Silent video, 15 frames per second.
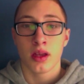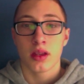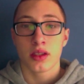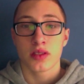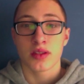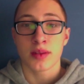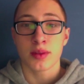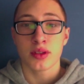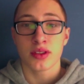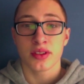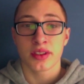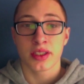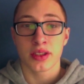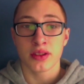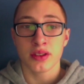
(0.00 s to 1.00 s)
The rebels
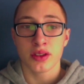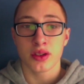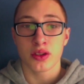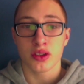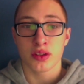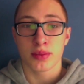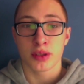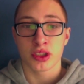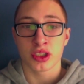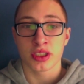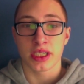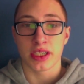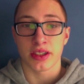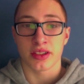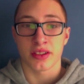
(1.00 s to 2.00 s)
killed the local Persian
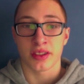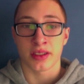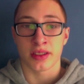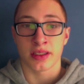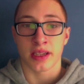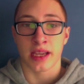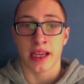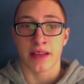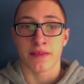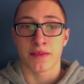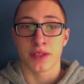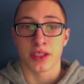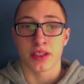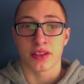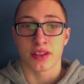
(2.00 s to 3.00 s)
garrison and
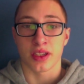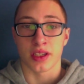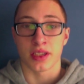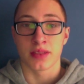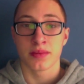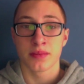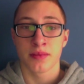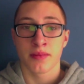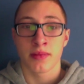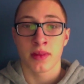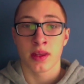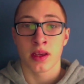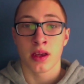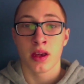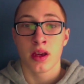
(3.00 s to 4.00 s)
freed the city.
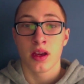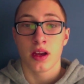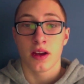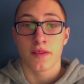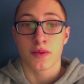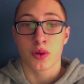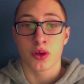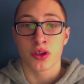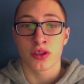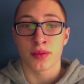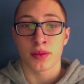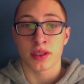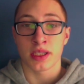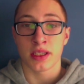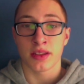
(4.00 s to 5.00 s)
Of course,
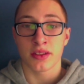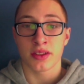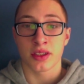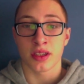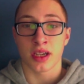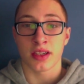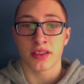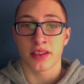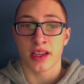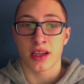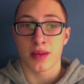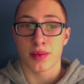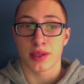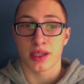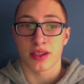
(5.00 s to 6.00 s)
Miletus could not stand
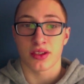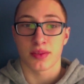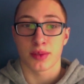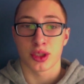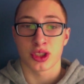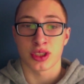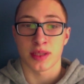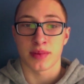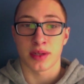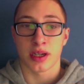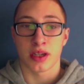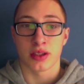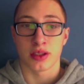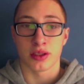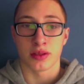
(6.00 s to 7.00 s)
up against the Persian
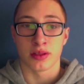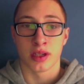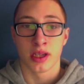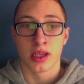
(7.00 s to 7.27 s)
Empire alone.